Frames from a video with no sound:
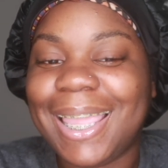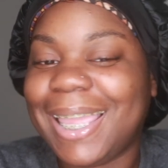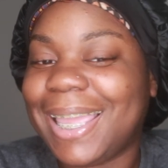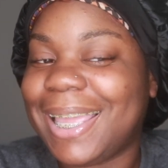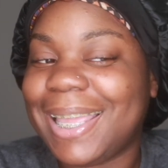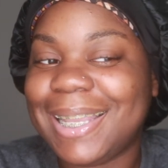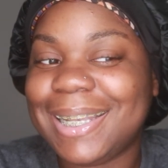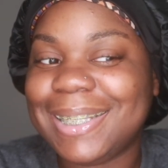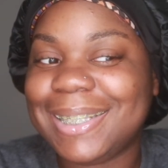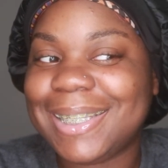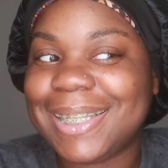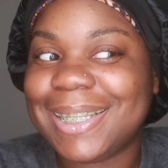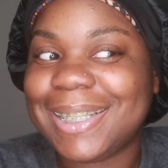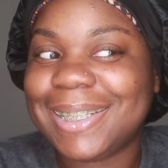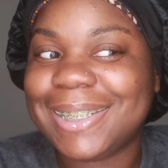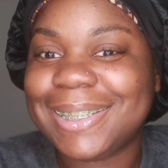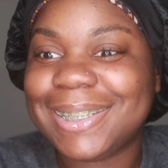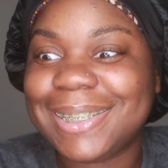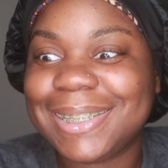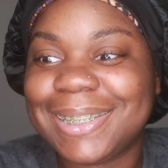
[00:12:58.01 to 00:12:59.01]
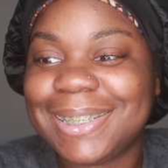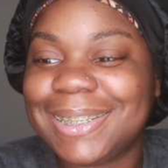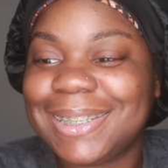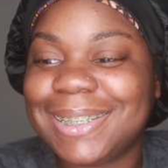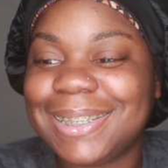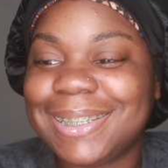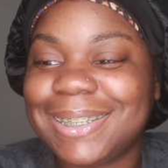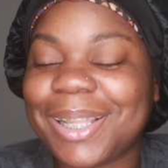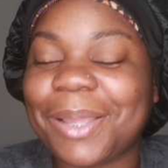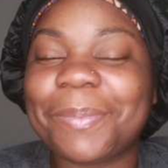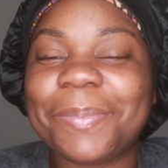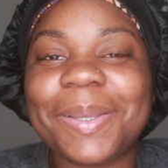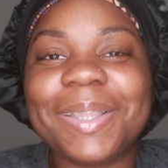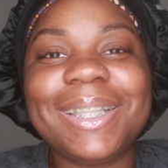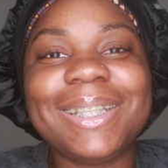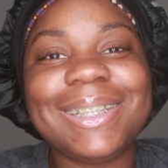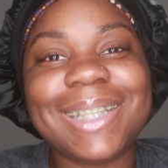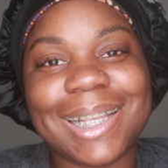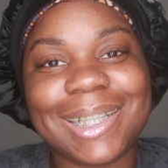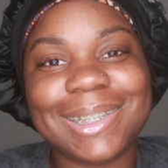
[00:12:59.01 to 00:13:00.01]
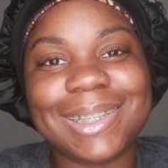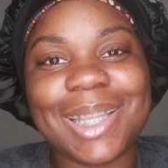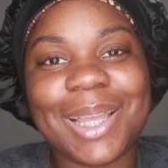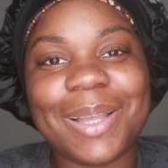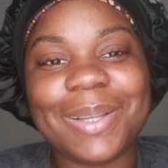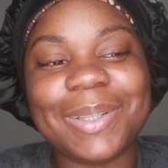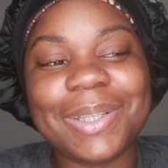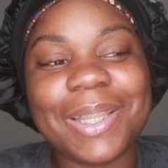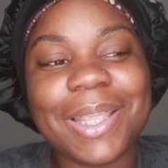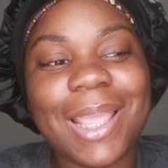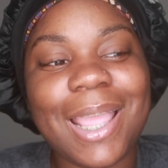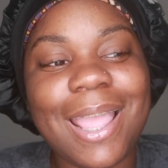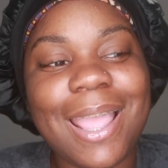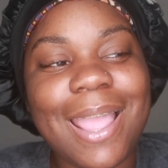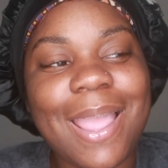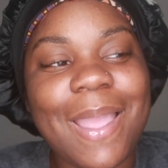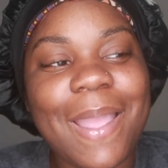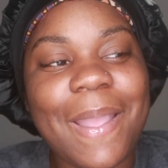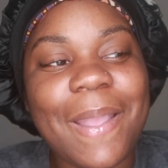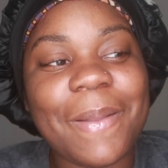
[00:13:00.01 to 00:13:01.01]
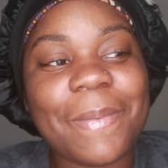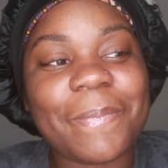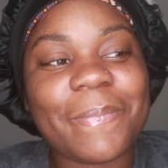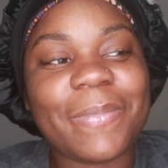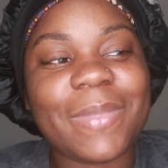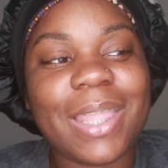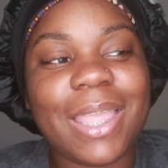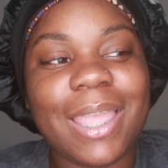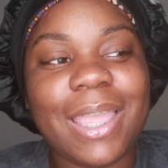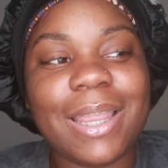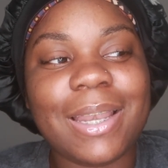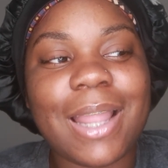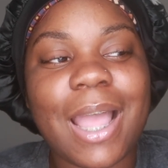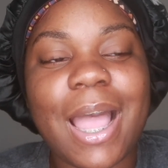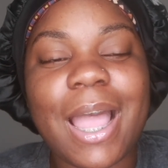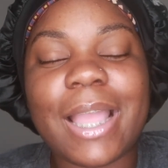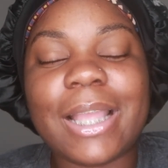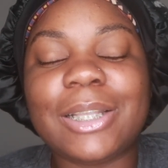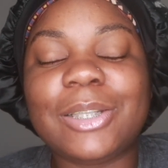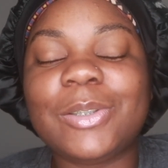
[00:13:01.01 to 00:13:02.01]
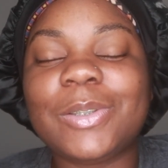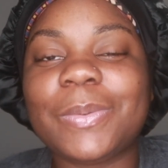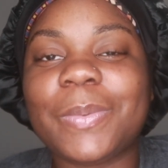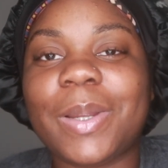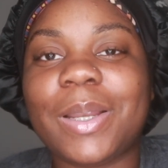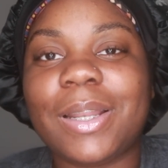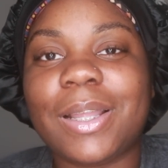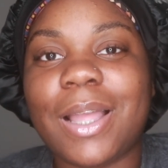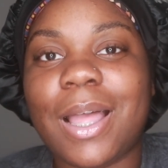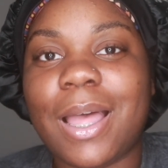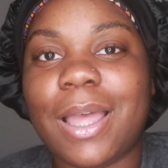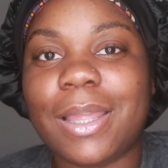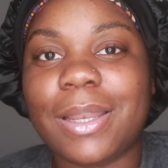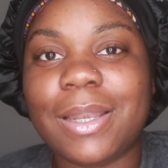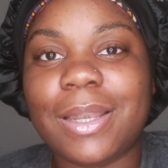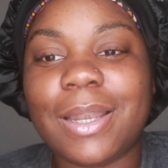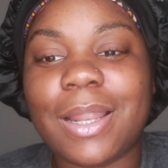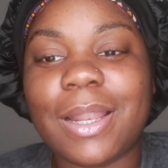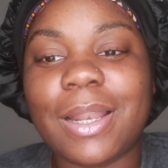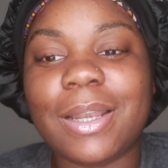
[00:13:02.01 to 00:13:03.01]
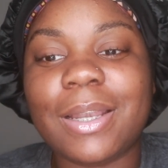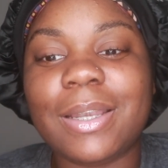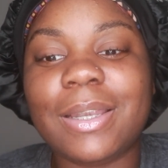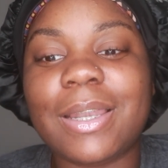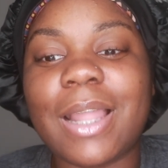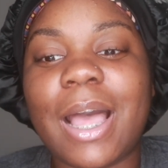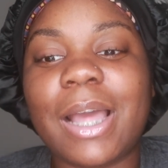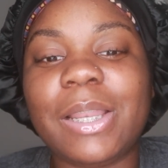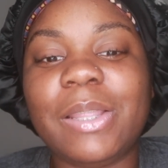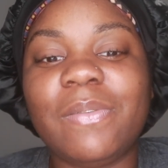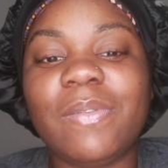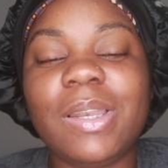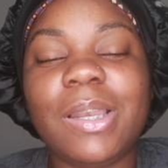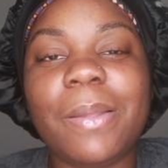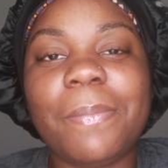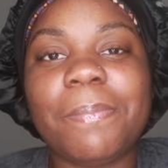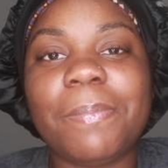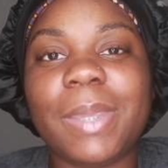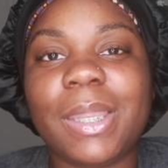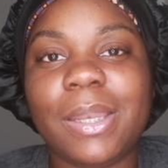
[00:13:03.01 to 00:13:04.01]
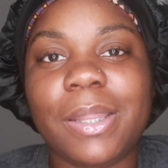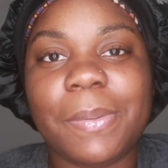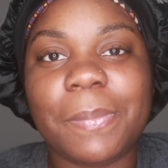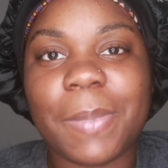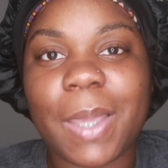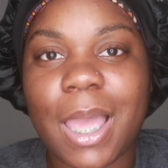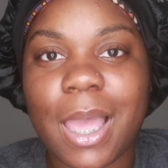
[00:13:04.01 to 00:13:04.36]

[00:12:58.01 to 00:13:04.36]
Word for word: and I put the test down and I swear to God not even a minute